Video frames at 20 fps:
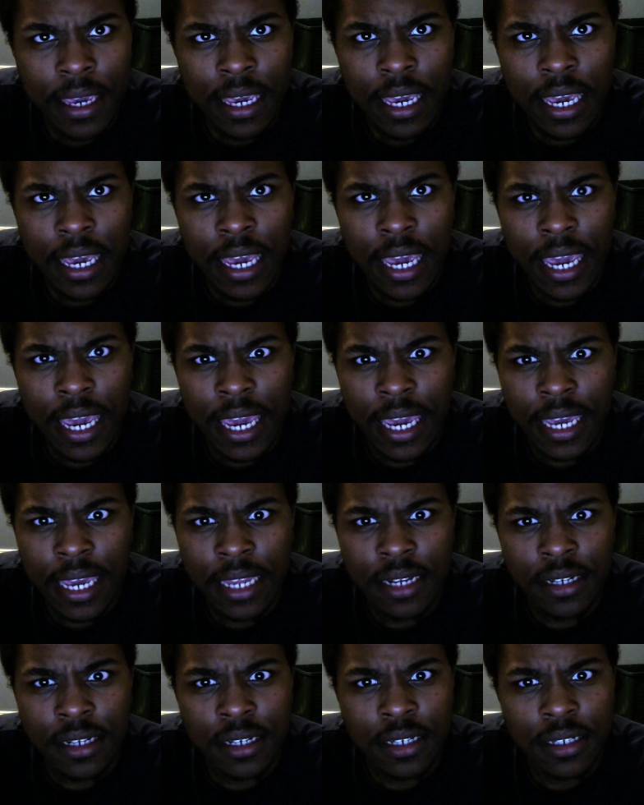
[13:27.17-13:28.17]

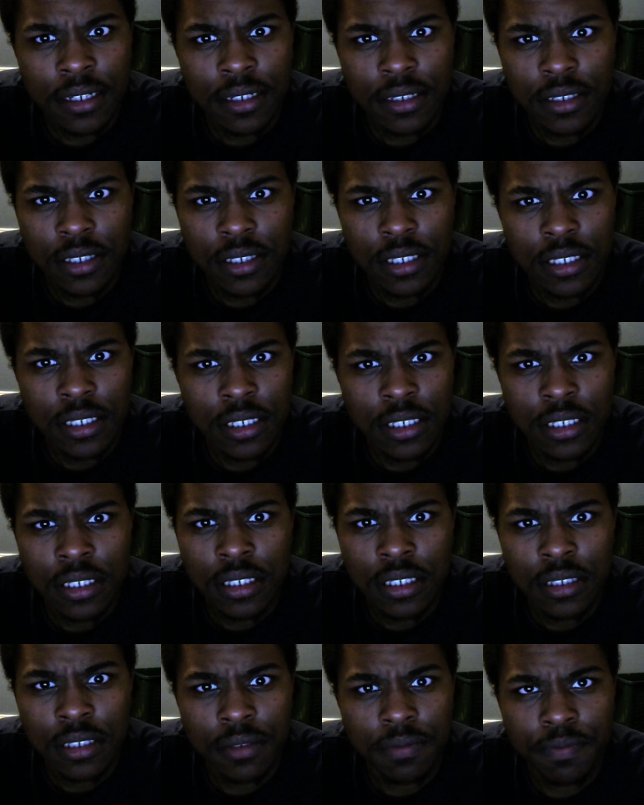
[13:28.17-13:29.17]
and she
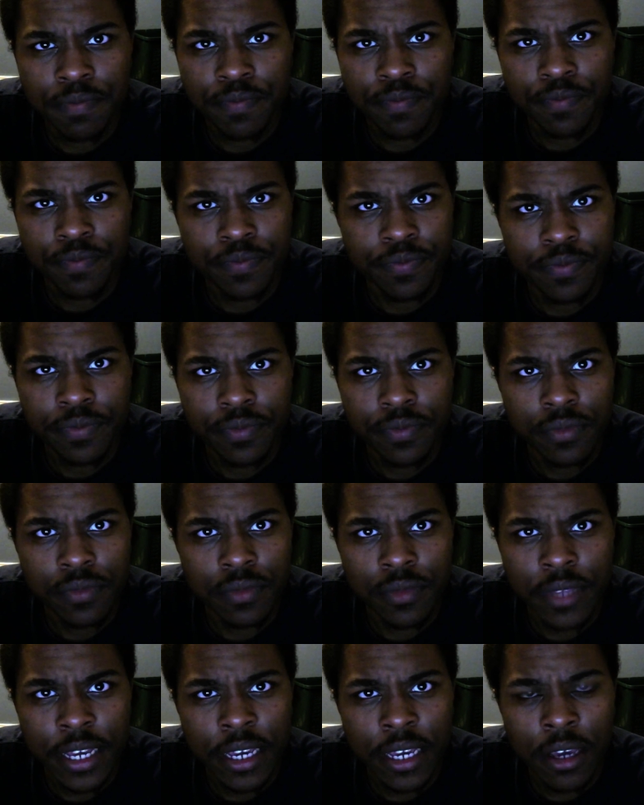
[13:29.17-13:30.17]
just
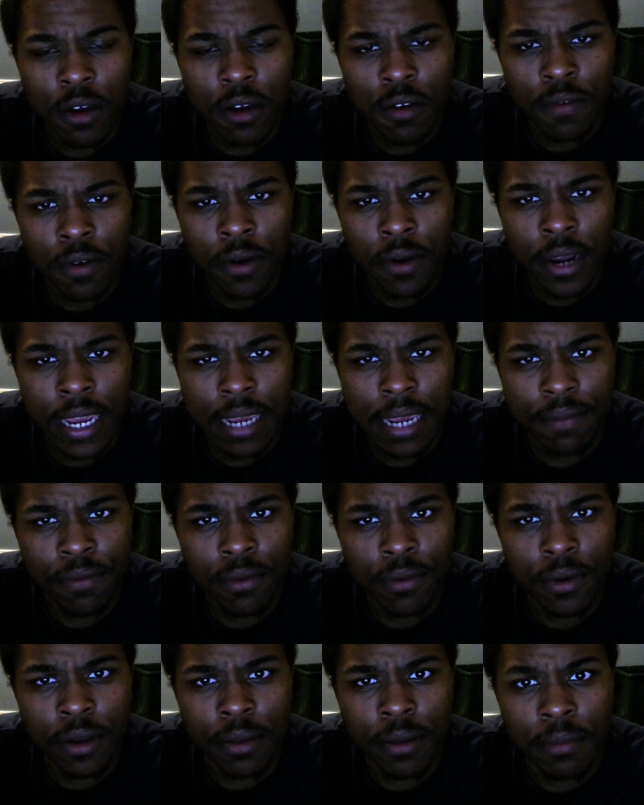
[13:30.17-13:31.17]
let go of her hate for
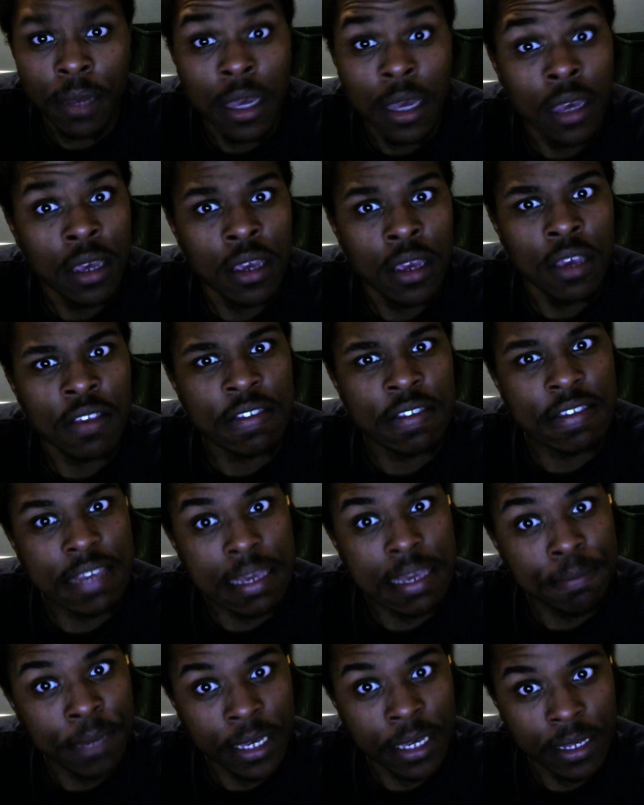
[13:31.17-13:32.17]
him,
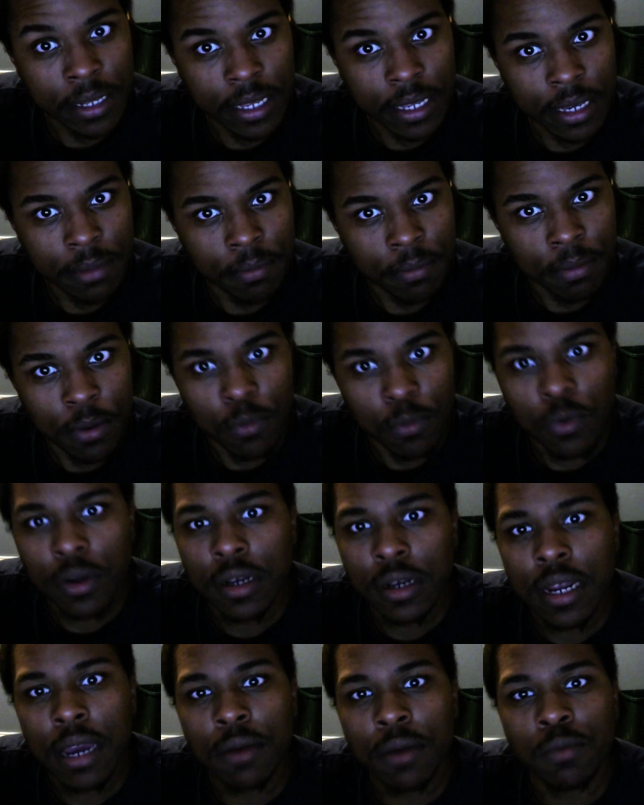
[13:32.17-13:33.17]
seemingly. But we're
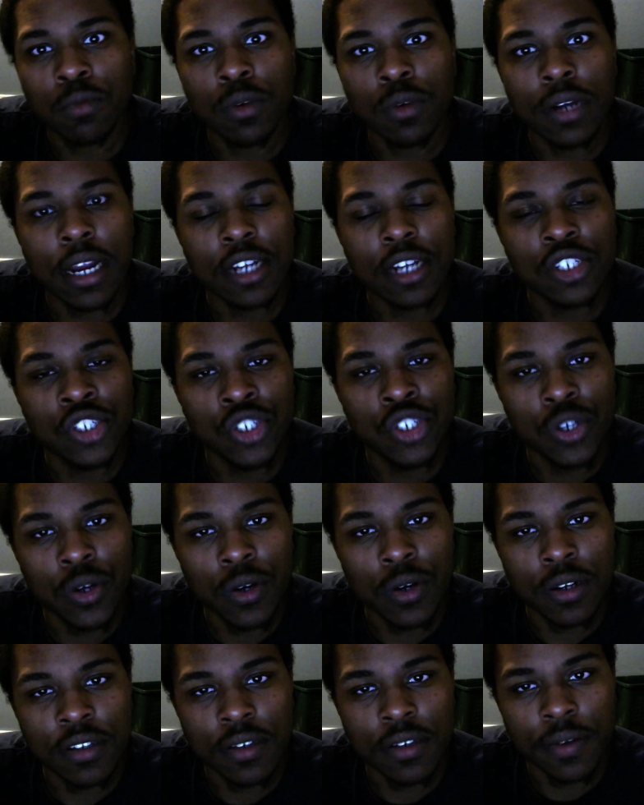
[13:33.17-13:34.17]
not sure
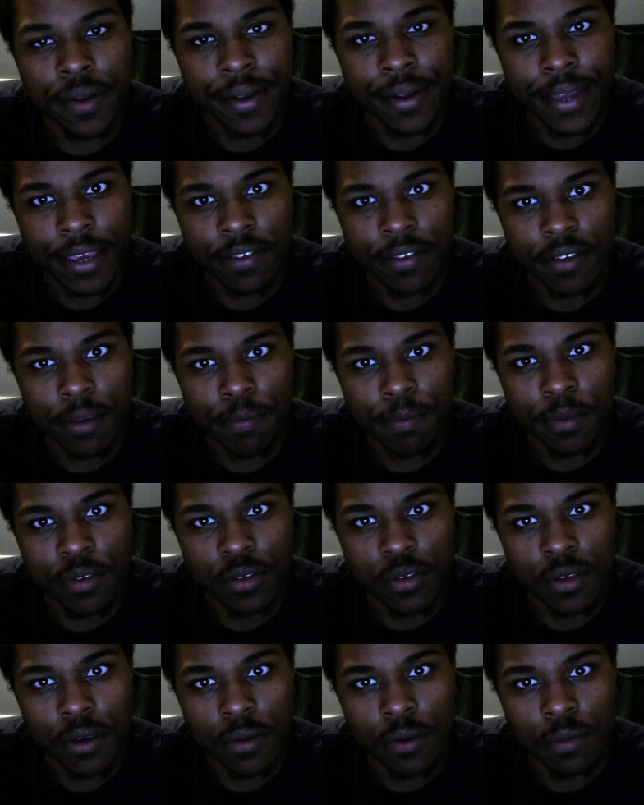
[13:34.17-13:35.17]
until the next
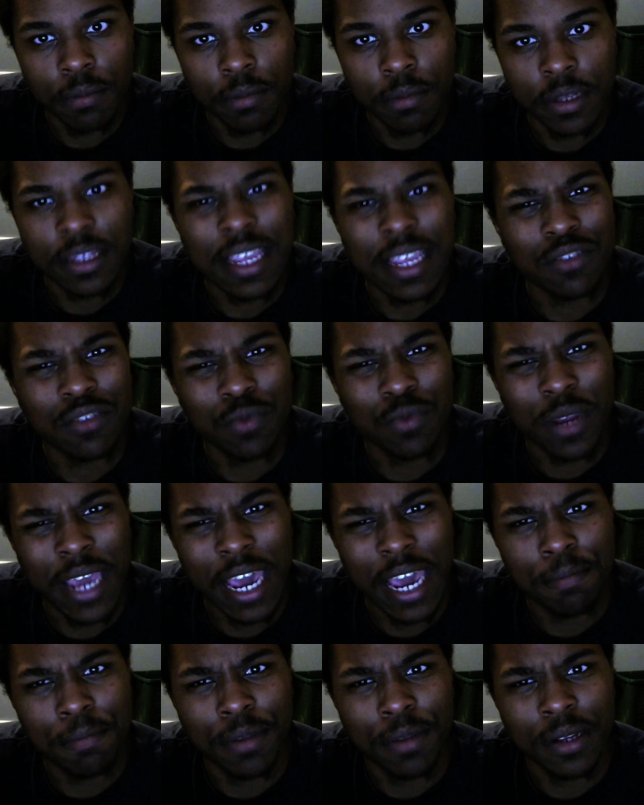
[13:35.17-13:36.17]
episode. But that's what
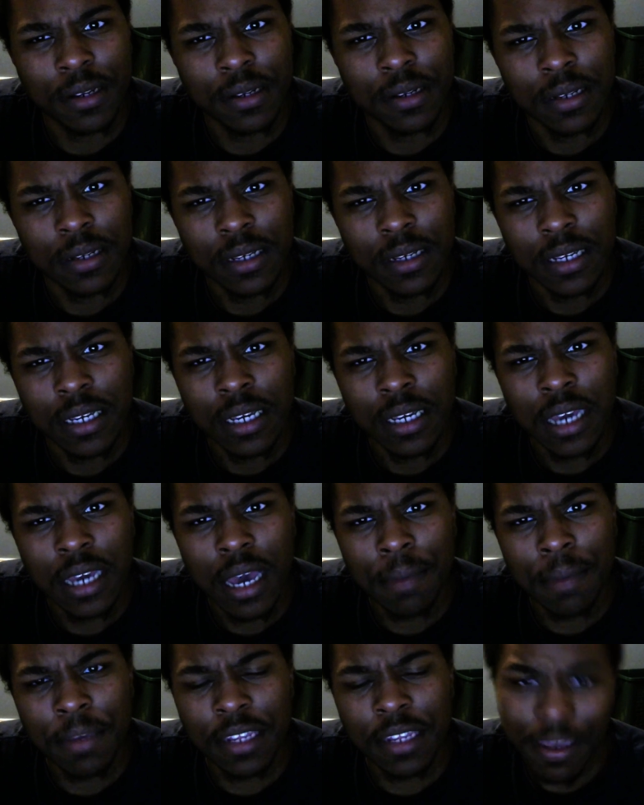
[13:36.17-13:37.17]
happened. I
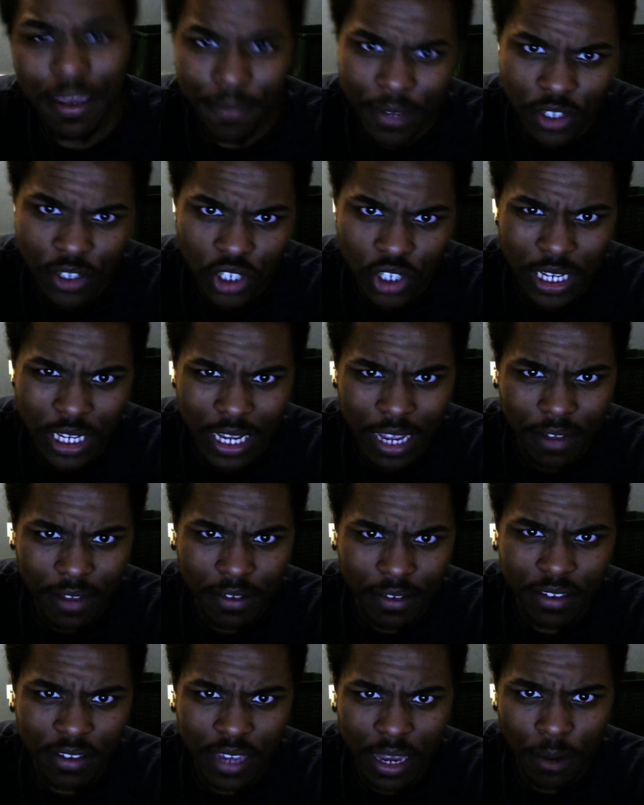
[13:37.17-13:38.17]
mean, they eventually get out of the
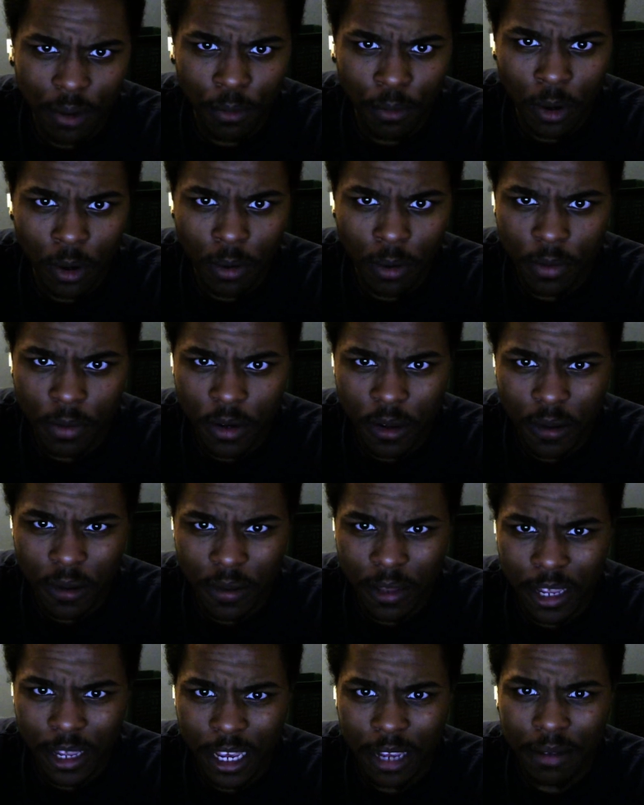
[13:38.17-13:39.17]
sandworm and all
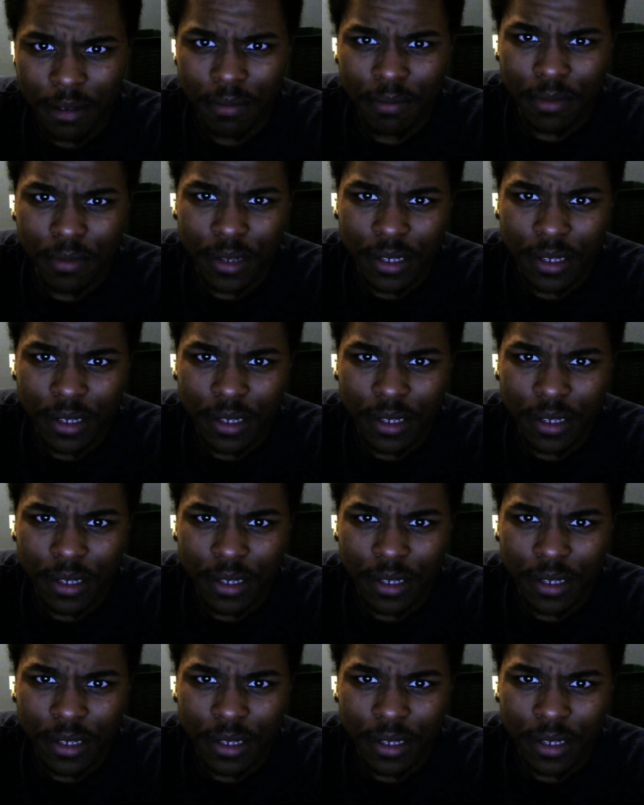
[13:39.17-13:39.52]
that. But